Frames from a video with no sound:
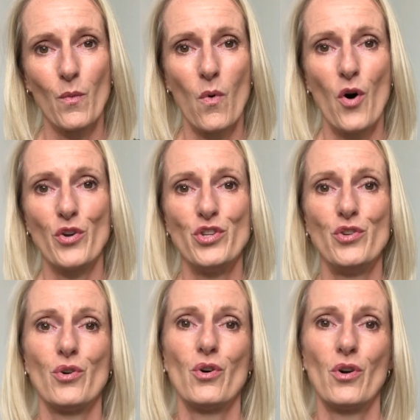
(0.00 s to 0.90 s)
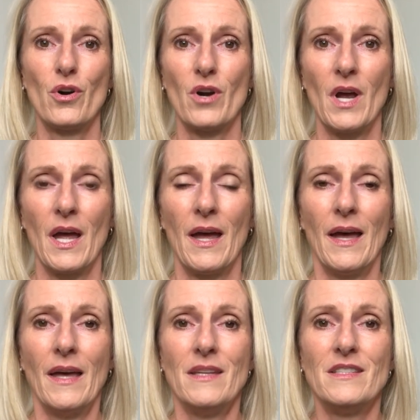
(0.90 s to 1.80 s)
what your
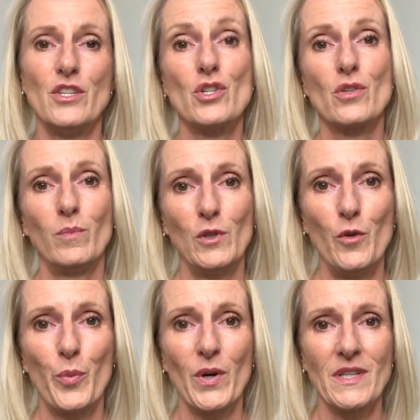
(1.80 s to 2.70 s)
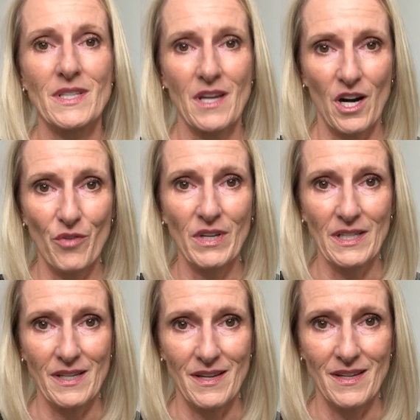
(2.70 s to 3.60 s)
digital blueprint
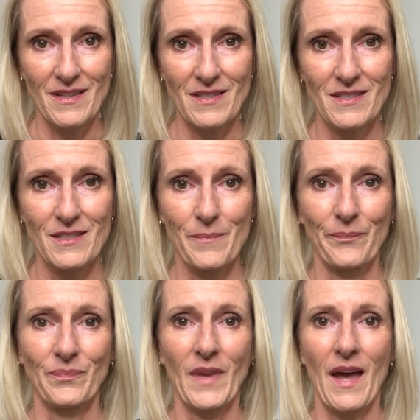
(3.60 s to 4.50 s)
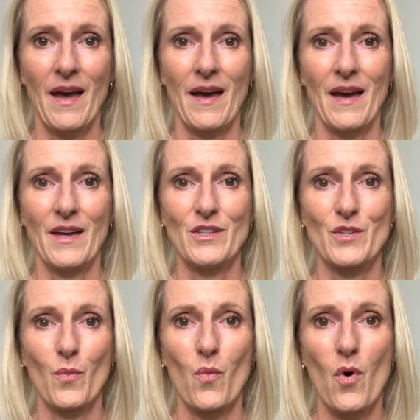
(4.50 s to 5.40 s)
currently is and
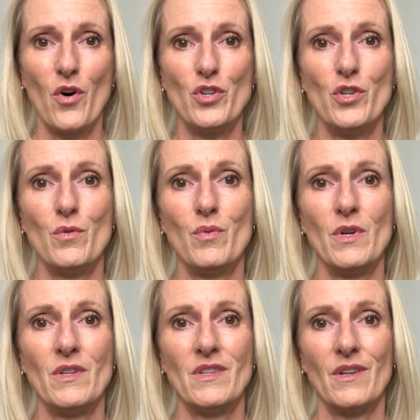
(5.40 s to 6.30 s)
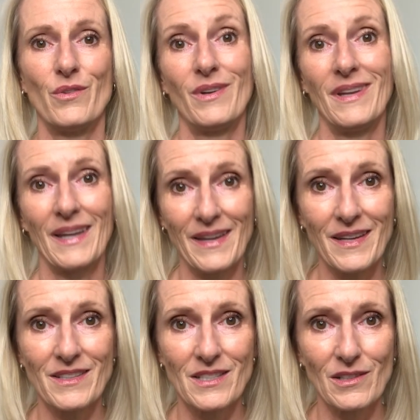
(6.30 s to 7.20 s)
what you would
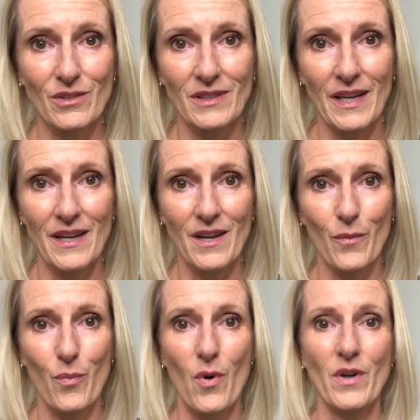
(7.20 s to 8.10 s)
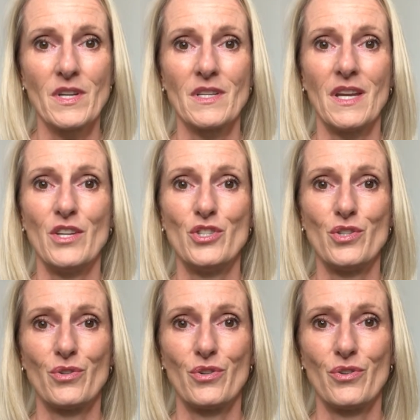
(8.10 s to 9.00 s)
like it to look like. What is
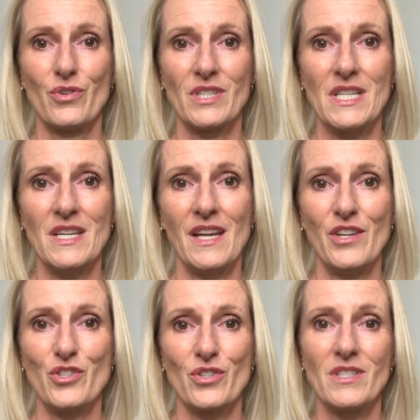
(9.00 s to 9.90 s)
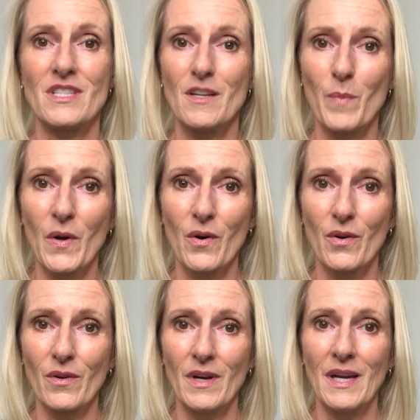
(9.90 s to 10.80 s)
your teenager's
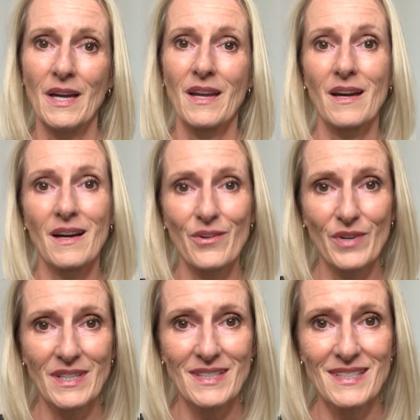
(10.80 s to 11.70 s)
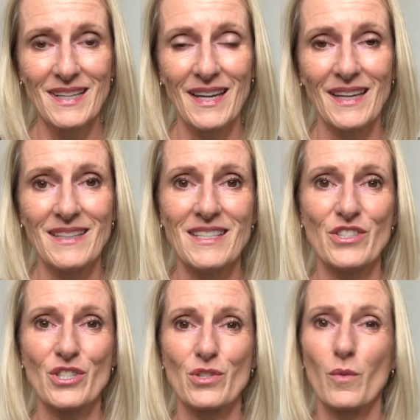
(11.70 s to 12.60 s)
typical current
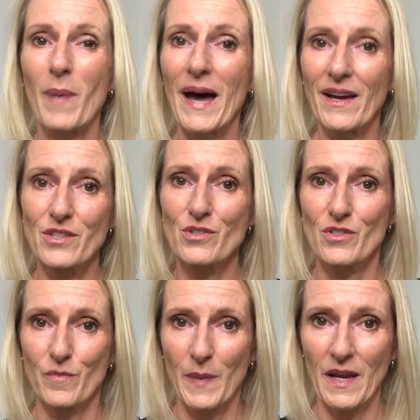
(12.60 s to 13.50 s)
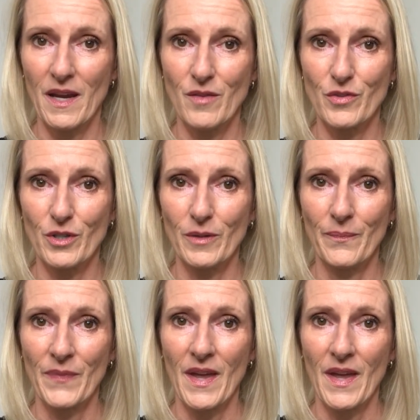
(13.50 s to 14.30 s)
digital patterns of behavior?